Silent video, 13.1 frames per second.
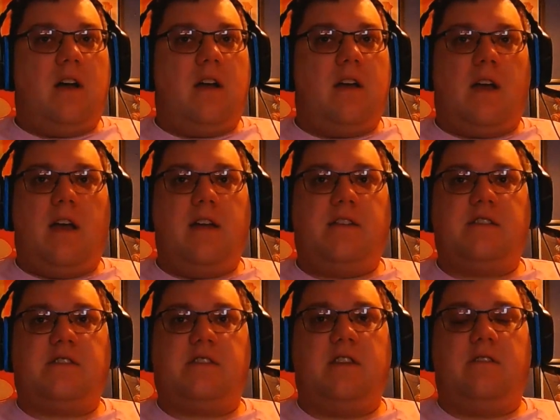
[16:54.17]
I
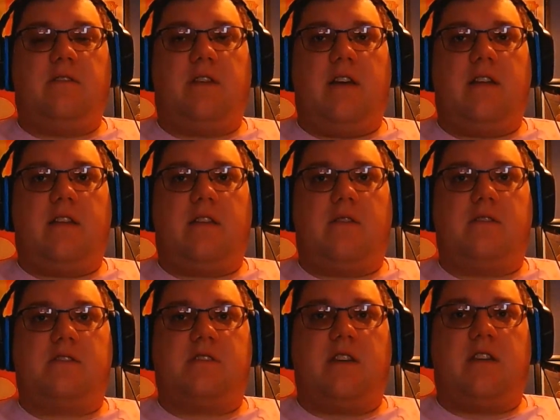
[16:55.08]
just didn't. There
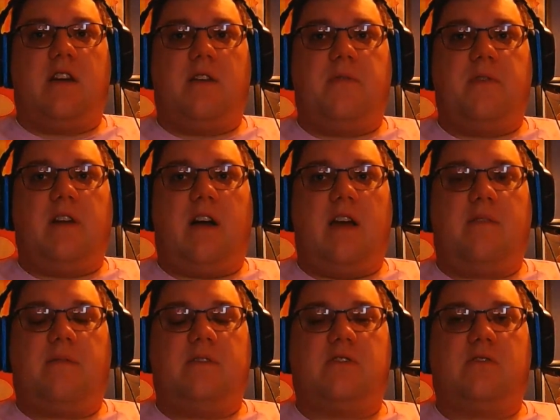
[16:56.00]
was like nothing. I
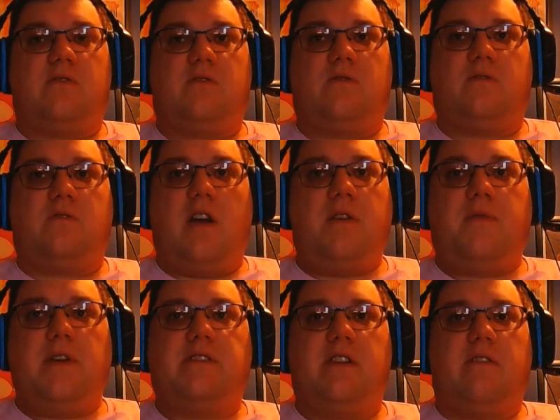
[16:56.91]
was trying to
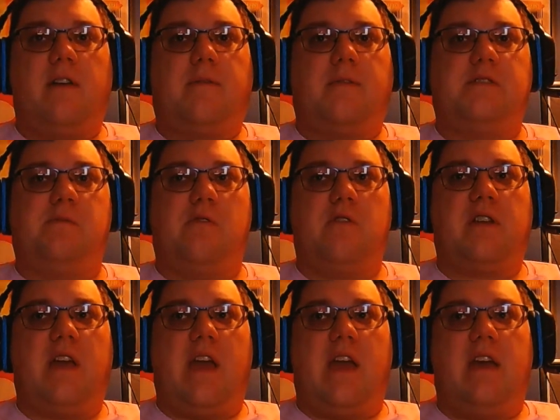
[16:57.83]
find something to like for this
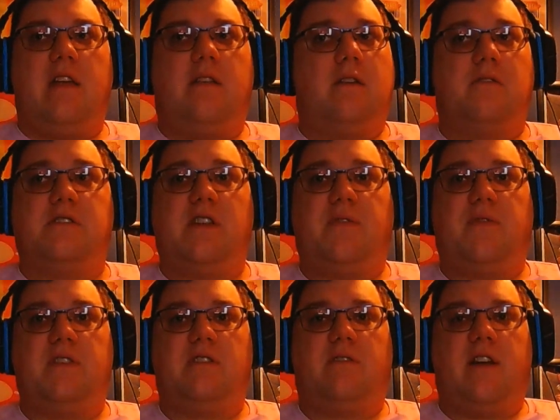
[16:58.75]
book, and there was
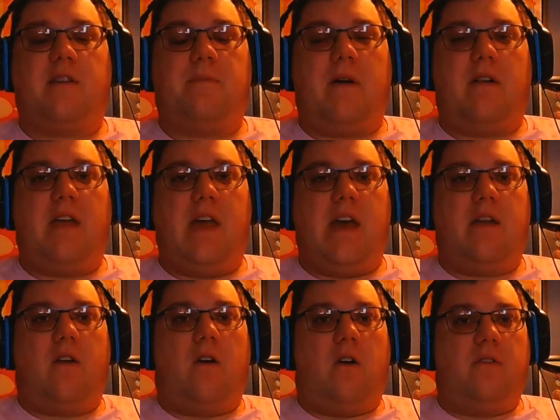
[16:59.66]
nothing to like about it
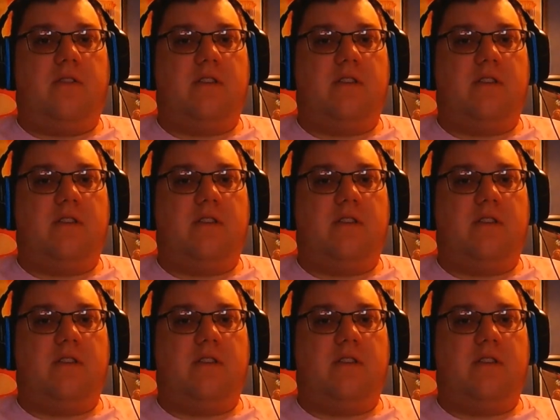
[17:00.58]
at all.